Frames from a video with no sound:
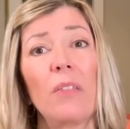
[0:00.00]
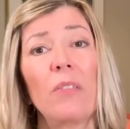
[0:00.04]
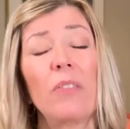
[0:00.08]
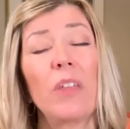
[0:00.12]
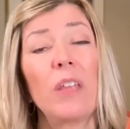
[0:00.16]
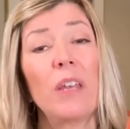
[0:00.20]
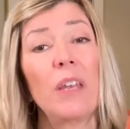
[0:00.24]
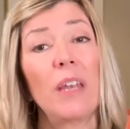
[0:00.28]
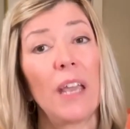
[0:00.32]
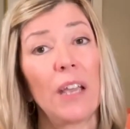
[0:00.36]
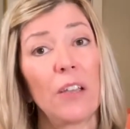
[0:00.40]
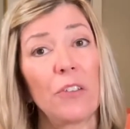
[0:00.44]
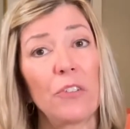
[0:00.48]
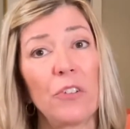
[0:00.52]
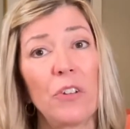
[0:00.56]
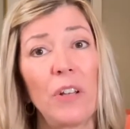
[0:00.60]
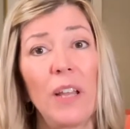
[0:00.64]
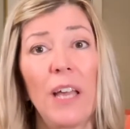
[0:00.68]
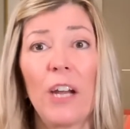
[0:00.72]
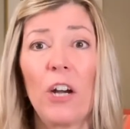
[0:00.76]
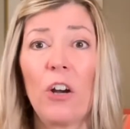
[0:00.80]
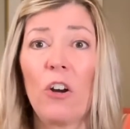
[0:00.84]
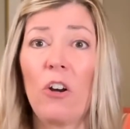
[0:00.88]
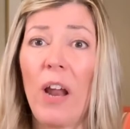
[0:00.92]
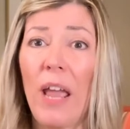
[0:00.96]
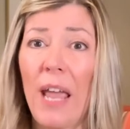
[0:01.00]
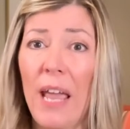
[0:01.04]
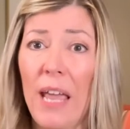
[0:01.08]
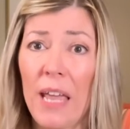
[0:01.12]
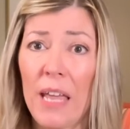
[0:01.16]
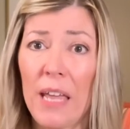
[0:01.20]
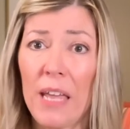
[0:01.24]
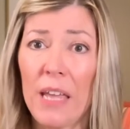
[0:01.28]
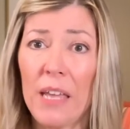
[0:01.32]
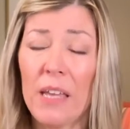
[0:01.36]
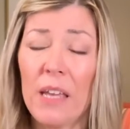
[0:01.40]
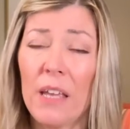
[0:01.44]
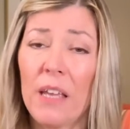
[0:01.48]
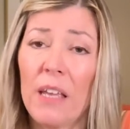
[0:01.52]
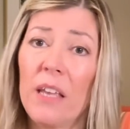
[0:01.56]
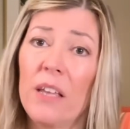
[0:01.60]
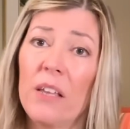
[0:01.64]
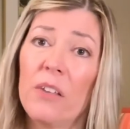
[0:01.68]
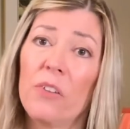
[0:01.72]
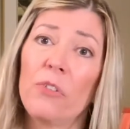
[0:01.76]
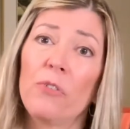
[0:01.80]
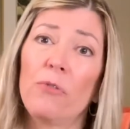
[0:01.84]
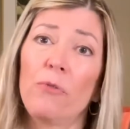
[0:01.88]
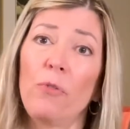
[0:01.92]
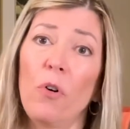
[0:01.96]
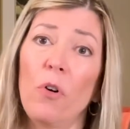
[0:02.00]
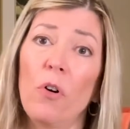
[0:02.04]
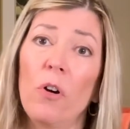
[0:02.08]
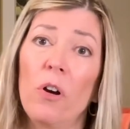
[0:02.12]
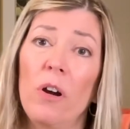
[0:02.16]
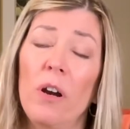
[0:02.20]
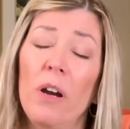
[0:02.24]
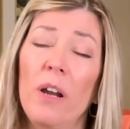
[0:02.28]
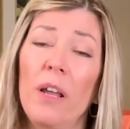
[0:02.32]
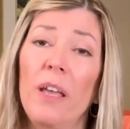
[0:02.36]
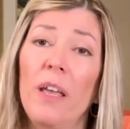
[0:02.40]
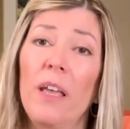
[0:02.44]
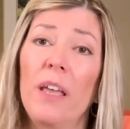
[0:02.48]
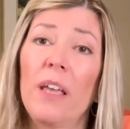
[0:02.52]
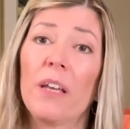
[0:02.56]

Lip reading: The next letter A is for